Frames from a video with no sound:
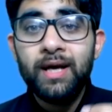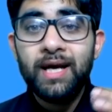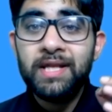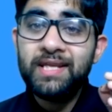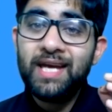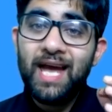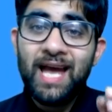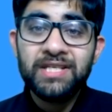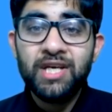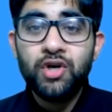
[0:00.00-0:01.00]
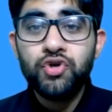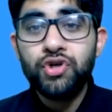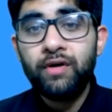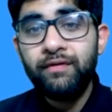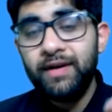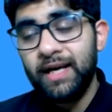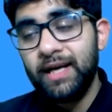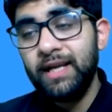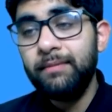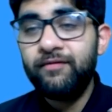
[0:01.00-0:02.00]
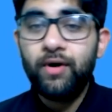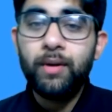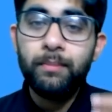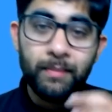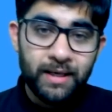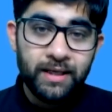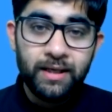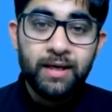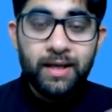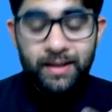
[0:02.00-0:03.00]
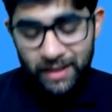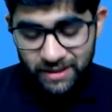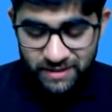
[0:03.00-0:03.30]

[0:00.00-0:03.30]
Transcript: in the execution of decree for money? That is